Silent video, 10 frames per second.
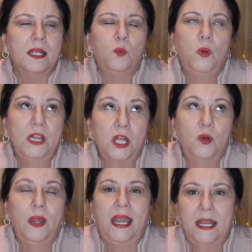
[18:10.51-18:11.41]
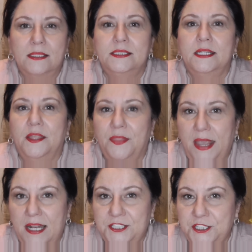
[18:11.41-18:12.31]
Willow and
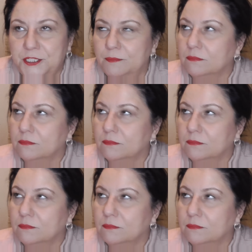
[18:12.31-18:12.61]
Thatch.